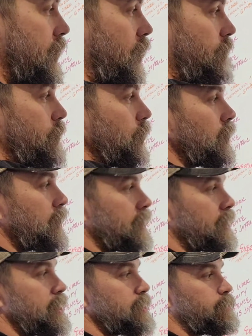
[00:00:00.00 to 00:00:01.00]
Now, if you look
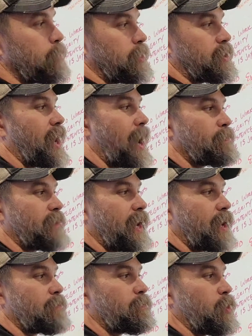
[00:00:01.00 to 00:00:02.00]
at this from a
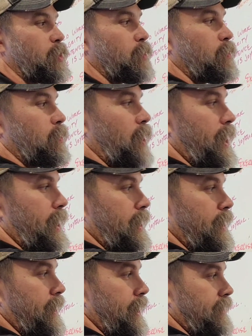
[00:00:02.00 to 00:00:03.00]
top-down view, right,
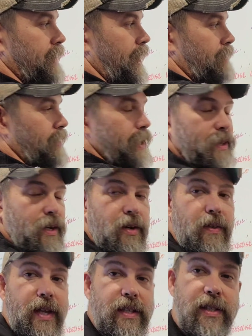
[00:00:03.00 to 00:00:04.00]
that dot right
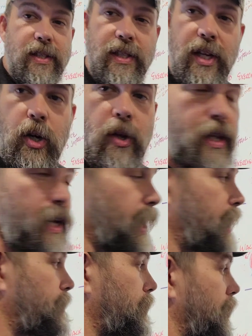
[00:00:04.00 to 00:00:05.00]
there, that's the center of the
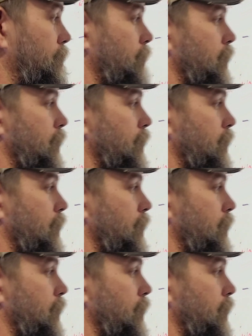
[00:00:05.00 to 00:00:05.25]
diaphragm.